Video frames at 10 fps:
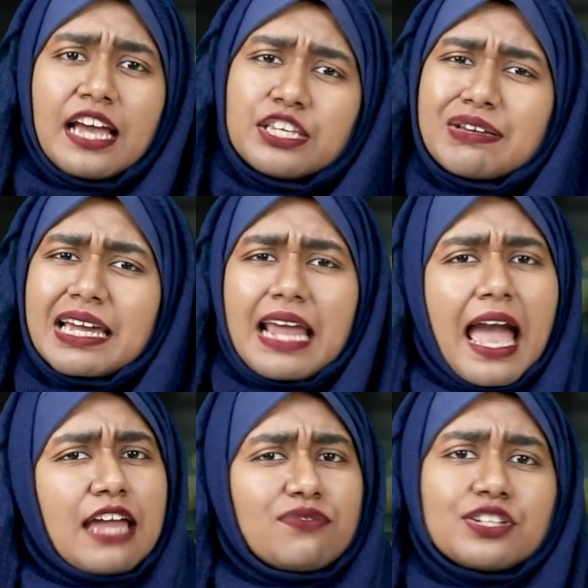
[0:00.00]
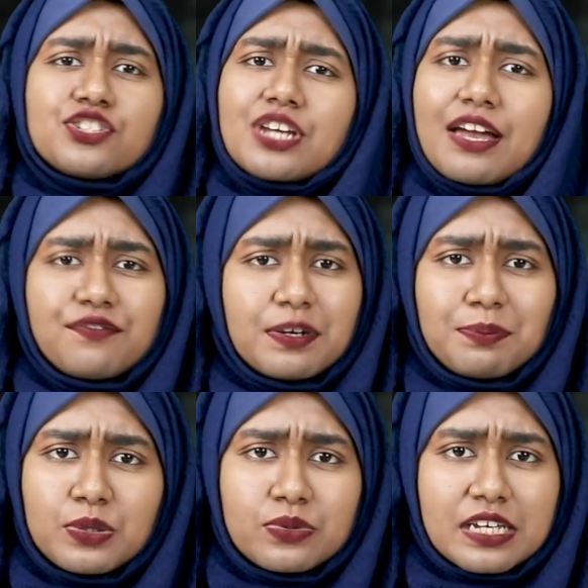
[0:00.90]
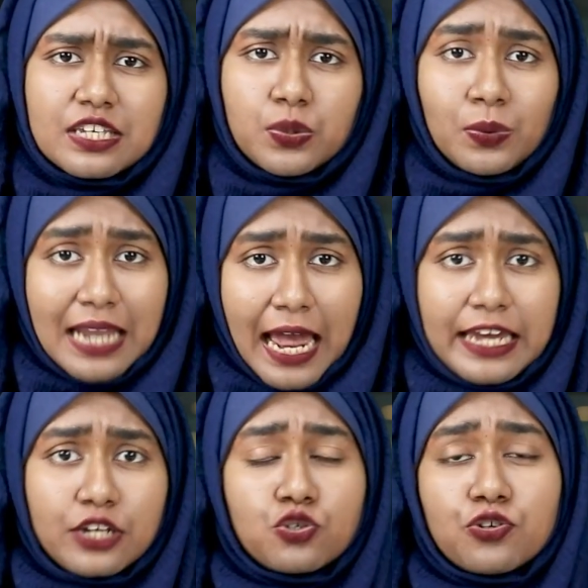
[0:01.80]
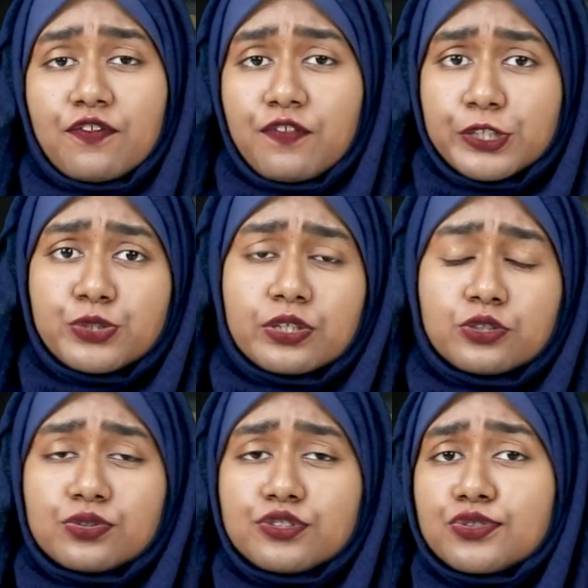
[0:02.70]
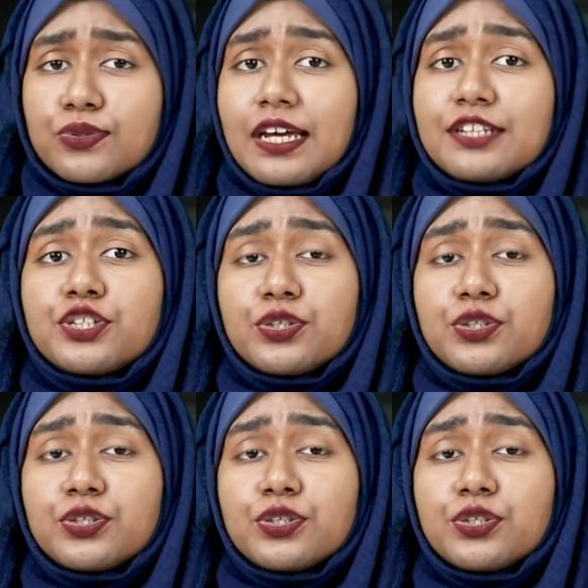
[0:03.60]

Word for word: You can add whichever music you like to your virtual tour so that